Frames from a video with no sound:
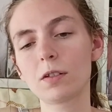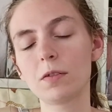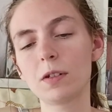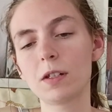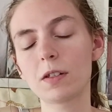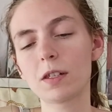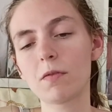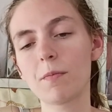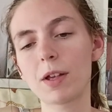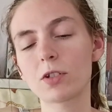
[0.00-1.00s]
Tune in to see
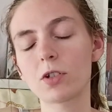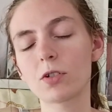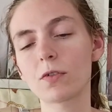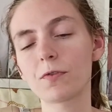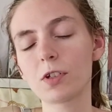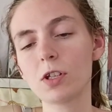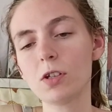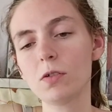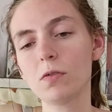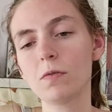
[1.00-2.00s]
what messages are for
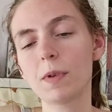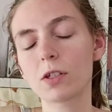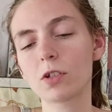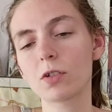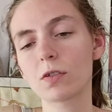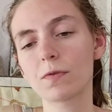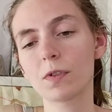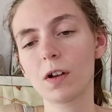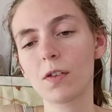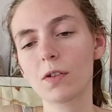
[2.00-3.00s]
you, messages are
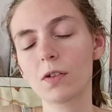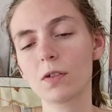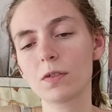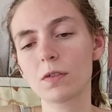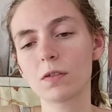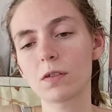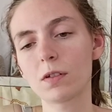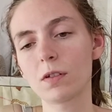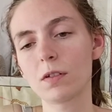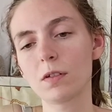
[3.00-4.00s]
for others.
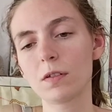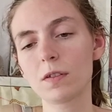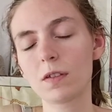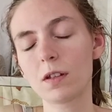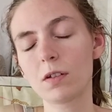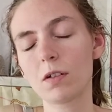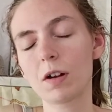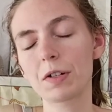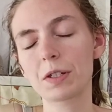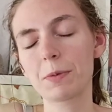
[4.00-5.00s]
Sit in your
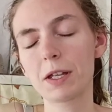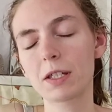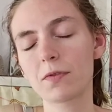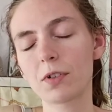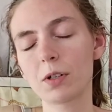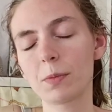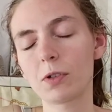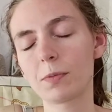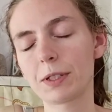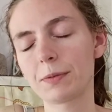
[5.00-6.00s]
heart space for a
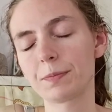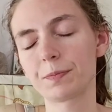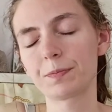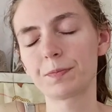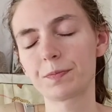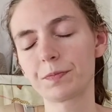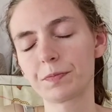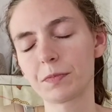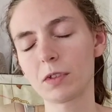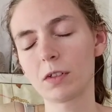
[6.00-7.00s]
moment.
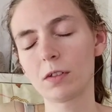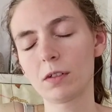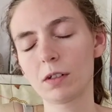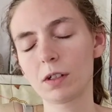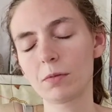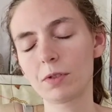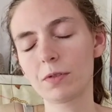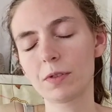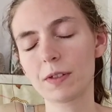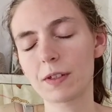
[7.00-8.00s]
I will
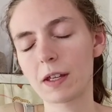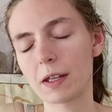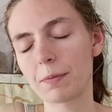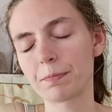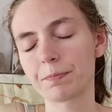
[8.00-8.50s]
do the same.